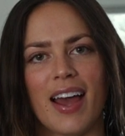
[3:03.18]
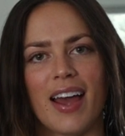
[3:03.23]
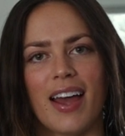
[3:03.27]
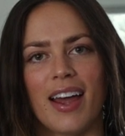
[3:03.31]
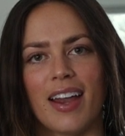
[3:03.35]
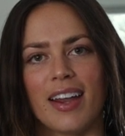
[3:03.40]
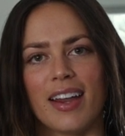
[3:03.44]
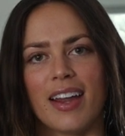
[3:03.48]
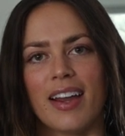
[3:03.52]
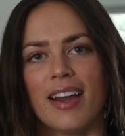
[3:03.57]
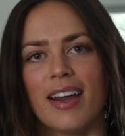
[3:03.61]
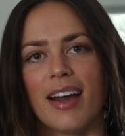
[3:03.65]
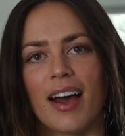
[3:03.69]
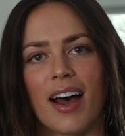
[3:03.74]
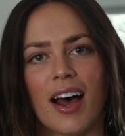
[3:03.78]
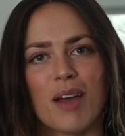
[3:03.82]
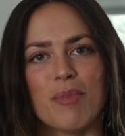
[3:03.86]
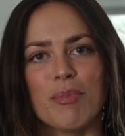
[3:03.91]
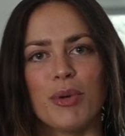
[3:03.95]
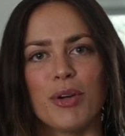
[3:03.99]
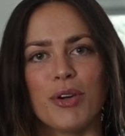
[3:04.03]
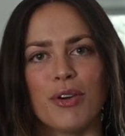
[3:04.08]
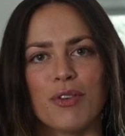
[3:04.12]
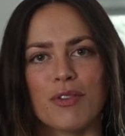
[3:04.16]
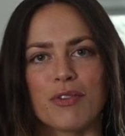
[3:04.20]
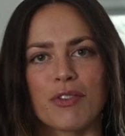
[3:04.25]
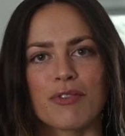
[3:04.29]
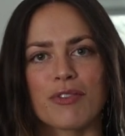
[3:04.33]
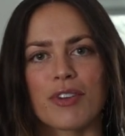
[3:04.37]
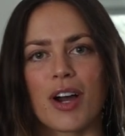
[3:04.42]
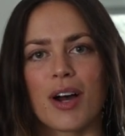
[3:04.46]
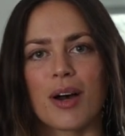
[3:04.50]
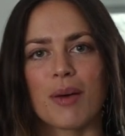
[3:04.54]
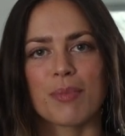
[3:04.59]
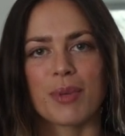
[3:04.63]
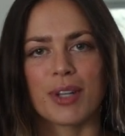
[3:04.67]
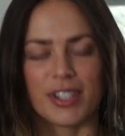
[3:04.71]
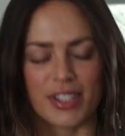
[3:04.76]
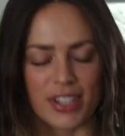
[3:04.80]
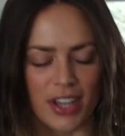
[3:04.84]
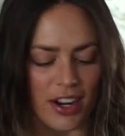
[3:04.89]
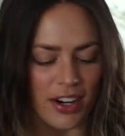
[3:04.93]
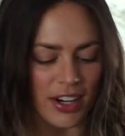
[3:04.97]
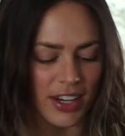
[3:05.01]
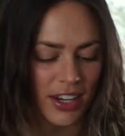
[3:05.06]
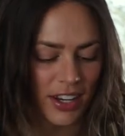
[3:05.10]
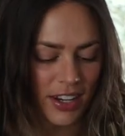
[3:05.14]
and I moved from
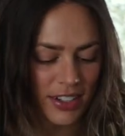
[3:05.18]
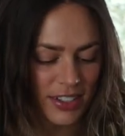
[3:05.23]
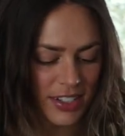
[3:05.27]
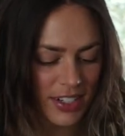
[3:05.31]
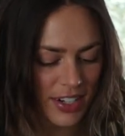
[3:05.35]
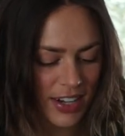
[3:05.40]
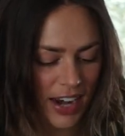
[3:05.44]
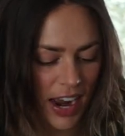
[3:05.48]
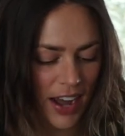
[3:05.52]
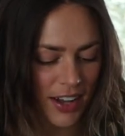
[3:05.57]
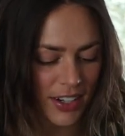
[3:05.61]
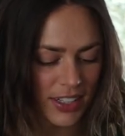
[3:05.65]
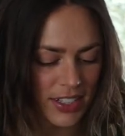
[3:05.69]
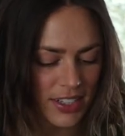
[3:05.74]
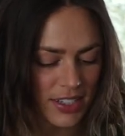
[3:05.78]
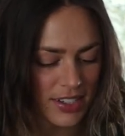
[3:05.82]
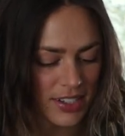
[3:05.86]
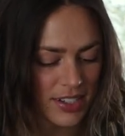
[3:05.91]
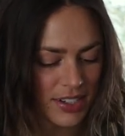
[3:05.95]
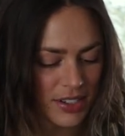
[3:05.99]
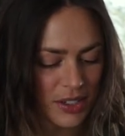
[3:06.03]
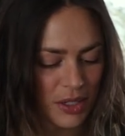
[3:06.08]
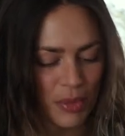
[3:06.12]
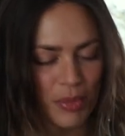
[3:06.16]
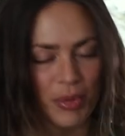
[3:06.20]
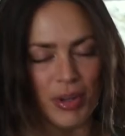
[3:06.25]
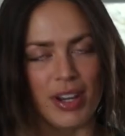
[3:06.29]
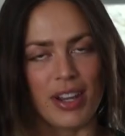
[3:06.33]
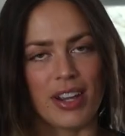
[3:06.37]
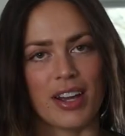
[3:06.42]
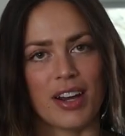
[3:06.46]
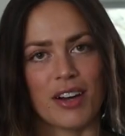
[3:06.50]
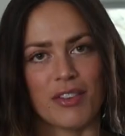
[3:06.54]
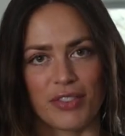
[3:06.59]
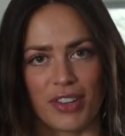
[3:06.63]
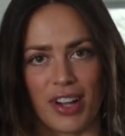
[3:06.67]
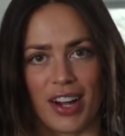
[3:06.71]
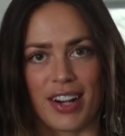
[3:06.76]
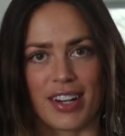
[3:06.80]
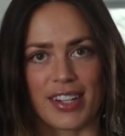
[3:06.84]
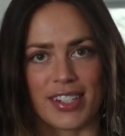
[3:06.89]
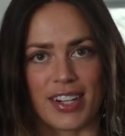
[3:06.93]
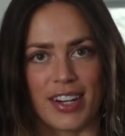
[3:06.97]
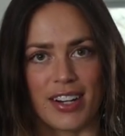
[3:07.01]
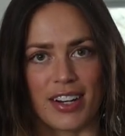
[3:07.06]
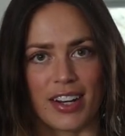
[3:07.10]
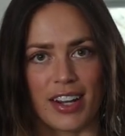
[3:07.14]
Kentucky to Dallas to be a flight
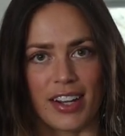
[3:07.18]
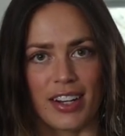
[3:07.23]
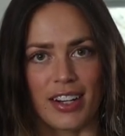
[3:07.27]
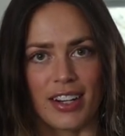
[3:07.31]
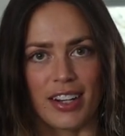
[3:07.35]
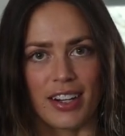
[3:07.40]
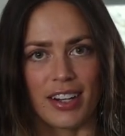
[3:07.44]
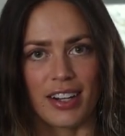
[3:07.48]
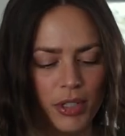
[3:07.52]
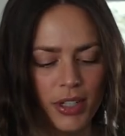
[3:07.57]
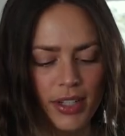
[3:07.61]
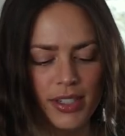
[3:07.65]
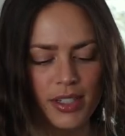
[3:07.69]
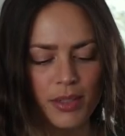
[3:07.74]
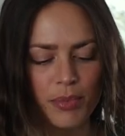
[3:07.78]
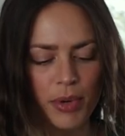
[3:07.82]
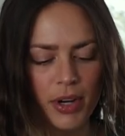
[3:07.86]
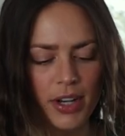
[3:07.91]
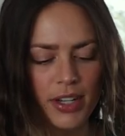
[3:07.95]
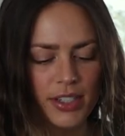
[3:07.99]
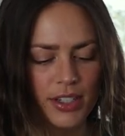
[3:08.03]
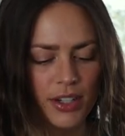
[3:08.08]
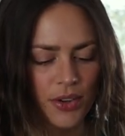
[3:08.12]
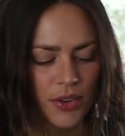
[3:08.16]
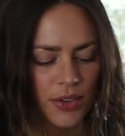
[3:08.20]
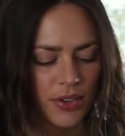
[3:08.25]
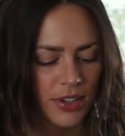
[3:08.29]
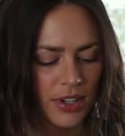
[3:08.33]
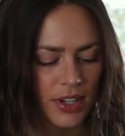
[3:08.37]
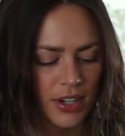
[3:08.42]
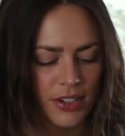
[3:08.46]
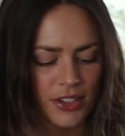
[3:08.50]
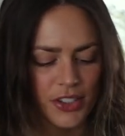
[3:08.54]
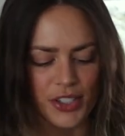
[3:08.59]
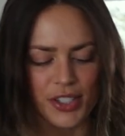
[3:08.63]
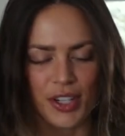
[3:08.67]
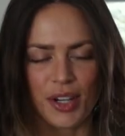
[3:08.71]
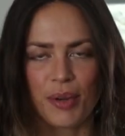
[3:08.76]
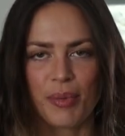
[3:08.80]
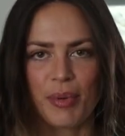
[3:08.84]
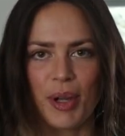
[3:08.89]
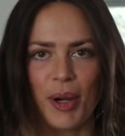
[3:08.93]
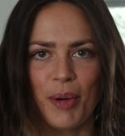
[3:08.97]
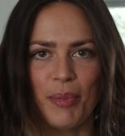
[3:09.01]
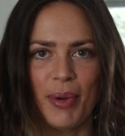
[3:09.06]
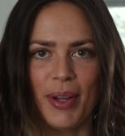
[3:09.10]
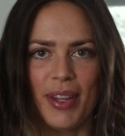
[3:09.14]
attendant. I'm really surprised Odin didn't just hear
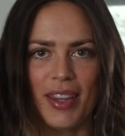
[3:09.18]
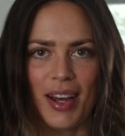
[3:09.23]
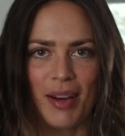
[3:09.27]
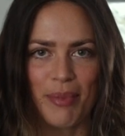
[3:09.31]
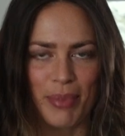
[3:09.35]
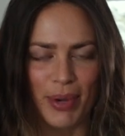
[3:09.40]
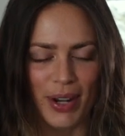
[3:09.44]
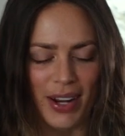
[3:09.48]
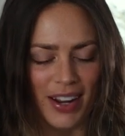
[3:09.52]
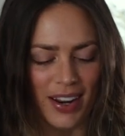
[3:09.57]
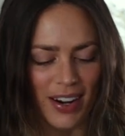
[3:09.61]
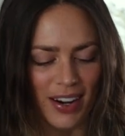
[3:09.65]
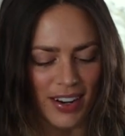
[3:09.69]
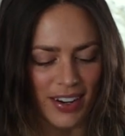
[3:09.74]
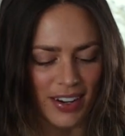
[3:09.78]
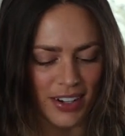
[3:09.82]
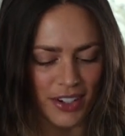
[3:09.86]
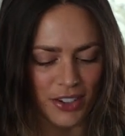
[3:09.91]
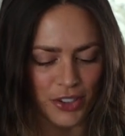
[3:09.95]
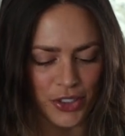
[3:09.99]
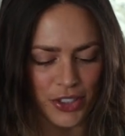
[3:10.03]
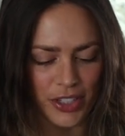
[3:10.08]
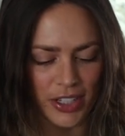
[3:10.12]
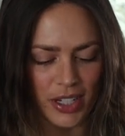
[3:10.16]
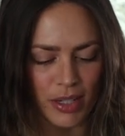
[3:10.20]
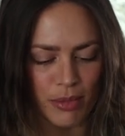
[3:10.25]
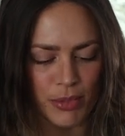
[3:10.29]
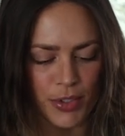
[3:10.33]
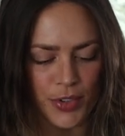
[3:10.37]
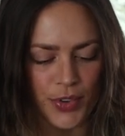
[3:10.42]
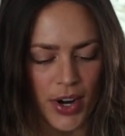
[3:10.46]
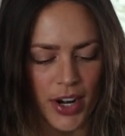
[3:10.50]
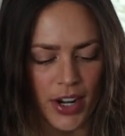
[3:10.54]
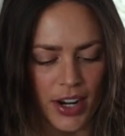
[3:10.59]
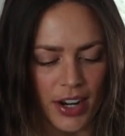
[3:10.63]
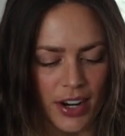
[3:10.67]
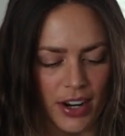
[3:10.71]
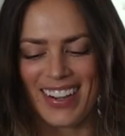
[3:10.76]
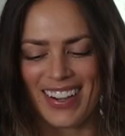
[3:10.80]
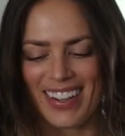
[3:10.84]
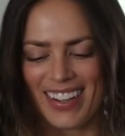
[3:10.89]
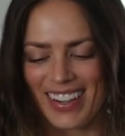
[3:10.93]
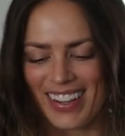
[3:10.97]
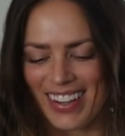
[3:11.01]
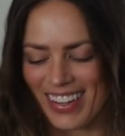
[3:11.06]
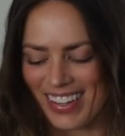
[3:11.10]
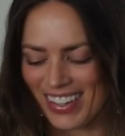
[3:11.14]
me open that banana. He usually comes running.
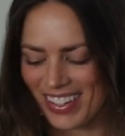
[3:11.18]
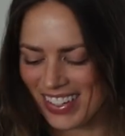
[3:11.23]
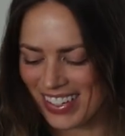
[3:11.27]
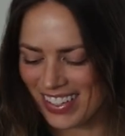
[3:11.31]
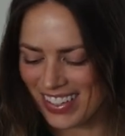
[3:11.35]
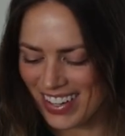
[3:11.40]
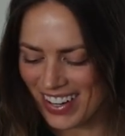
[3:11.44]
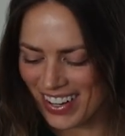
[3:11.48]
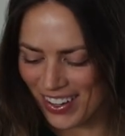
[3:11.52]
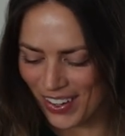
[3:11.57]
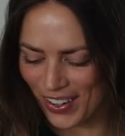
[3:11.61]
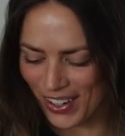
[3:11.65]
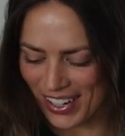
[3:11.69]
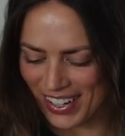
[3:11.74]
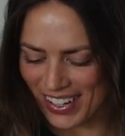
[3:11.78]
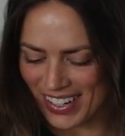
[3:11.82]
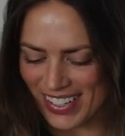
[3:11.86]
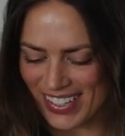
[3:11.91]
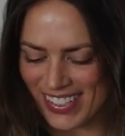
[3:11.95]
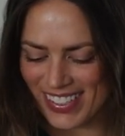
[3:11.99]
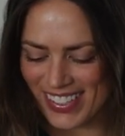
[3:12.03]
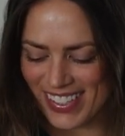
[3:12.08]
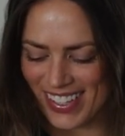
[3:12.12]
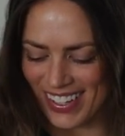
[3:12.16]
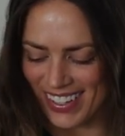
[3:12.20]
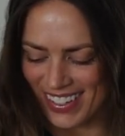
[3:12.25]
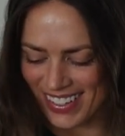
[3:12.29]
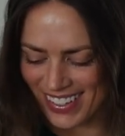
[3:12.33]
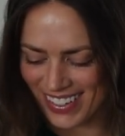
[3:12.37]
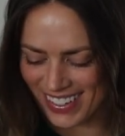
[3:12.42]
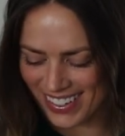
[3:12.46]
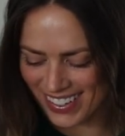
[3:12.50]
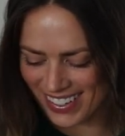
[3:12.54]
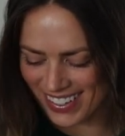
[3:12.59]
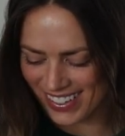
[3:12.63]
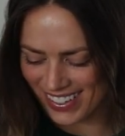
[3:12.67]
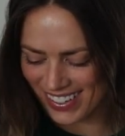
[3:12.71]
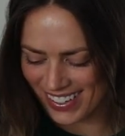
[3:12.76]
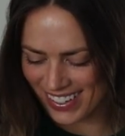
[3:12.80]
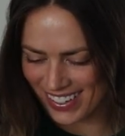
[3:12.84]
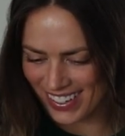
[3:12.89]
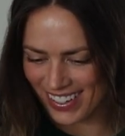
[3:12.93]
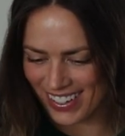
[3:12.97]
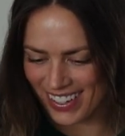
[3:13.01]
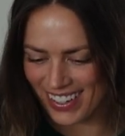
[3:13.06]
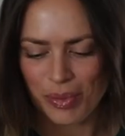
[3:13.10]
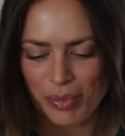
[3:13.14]
And there he is.
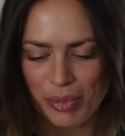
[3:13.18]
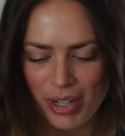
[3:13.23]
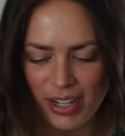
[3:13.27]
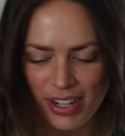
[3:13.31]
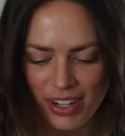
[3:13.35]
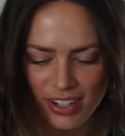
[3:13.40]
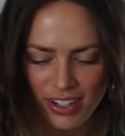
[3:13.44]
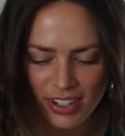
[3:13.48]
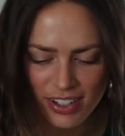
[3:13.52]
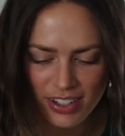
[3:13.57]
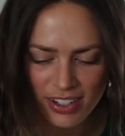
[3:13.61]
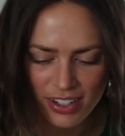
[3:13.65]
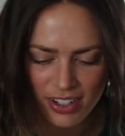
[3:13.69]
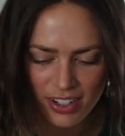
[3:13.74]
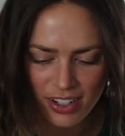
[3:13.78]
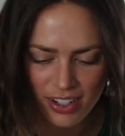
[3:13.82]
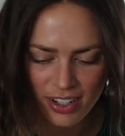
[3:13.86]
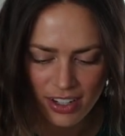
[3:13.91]
You want banana?